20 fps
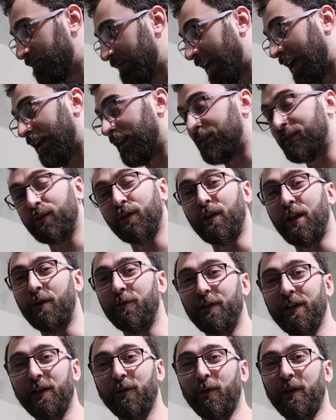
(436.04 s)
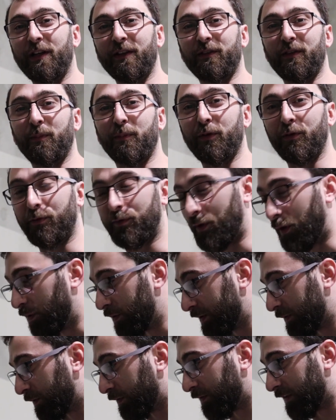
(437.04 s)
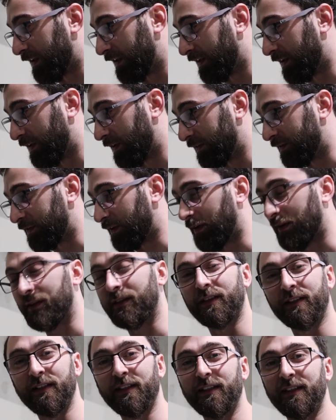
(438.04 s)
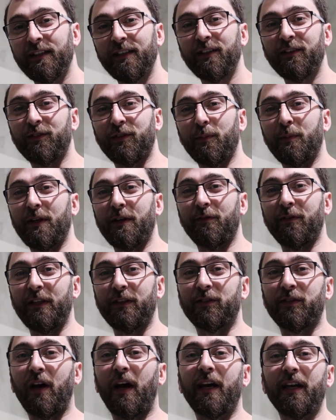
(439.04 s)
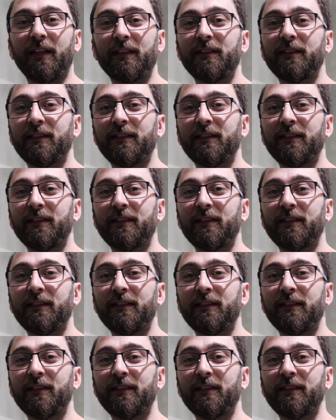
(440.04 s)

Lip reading: Yeah, it's all I really wanted to put forward with it, so it's a bit of insight.